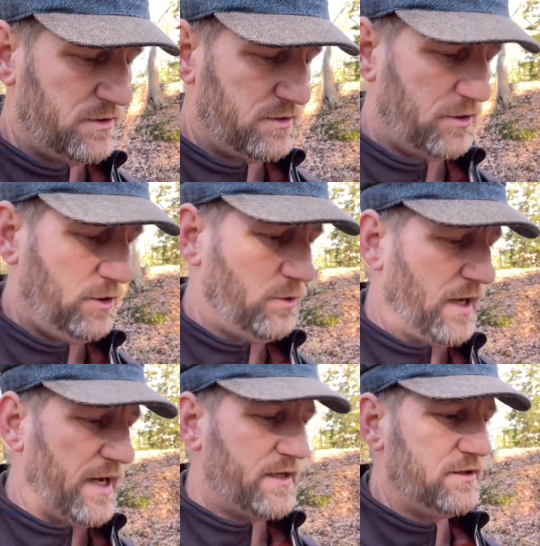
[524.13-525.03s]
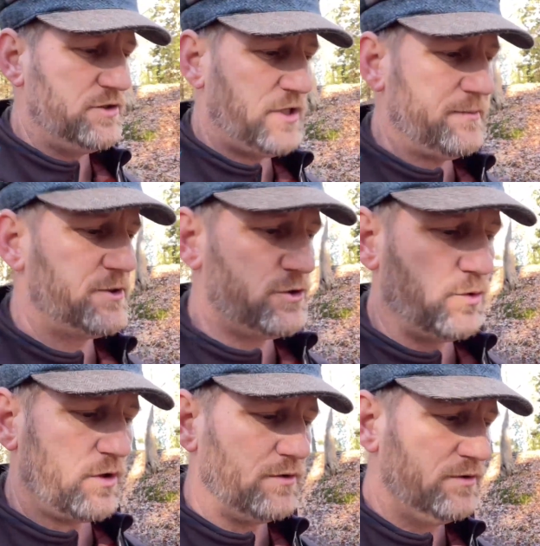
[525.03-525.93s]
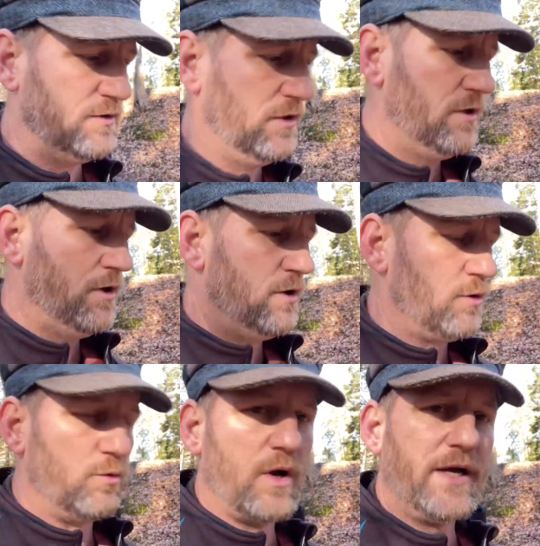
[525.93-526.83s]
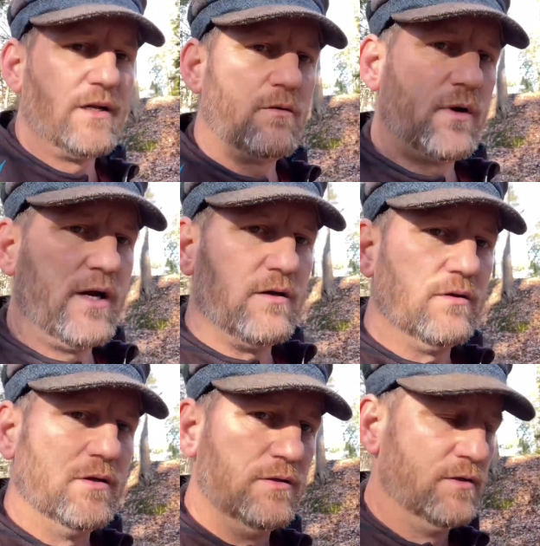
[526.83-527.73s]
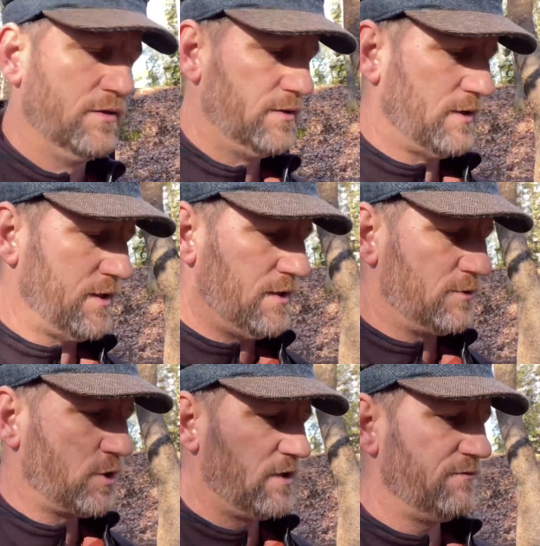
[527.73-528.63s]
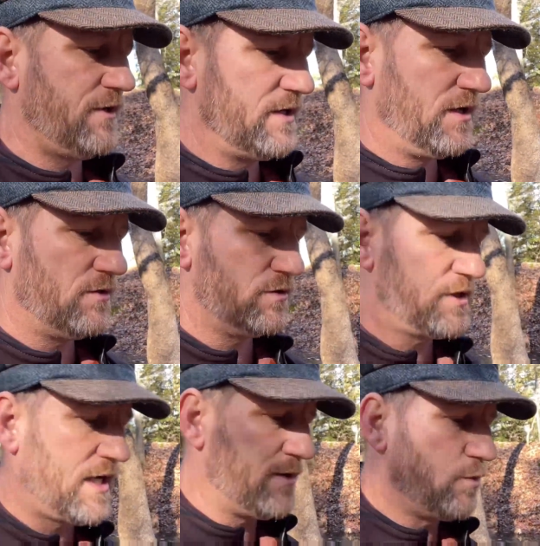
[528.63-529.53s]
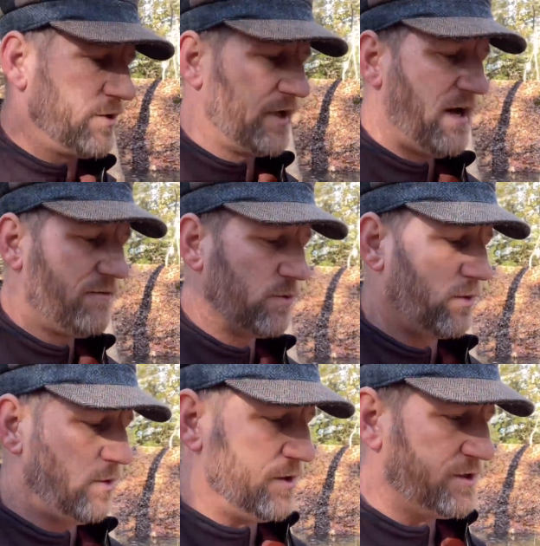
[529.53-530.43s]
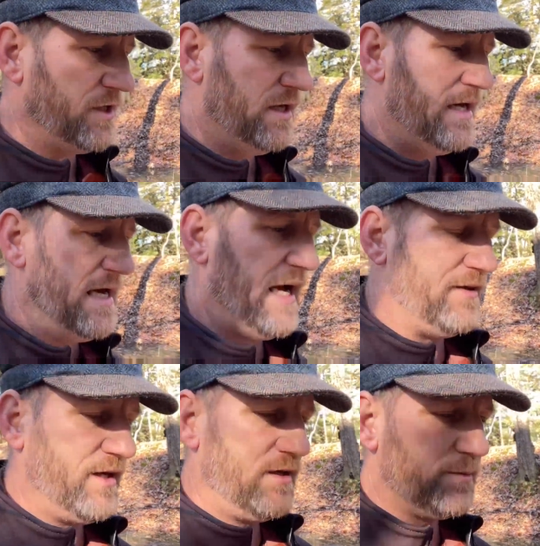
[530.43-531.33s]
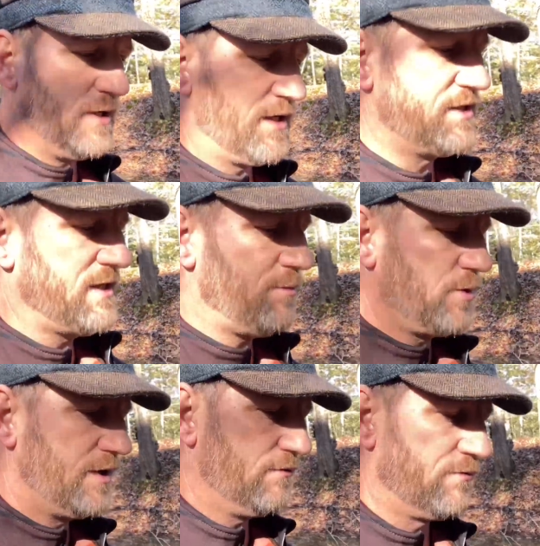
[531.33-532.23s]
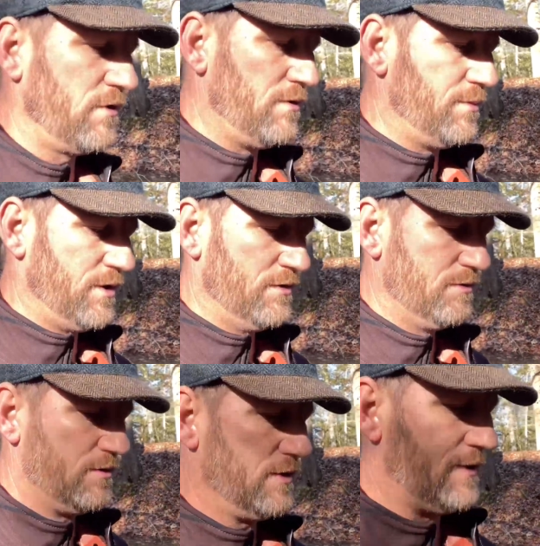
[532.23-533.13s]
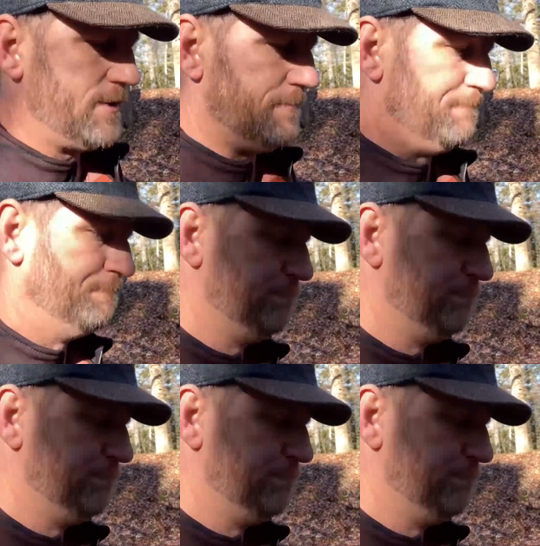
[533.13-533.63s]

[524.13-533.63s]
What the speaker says: you had Jeb Stuart riding around trying to find the other side where the cavalry was, and they ended up getting separated from the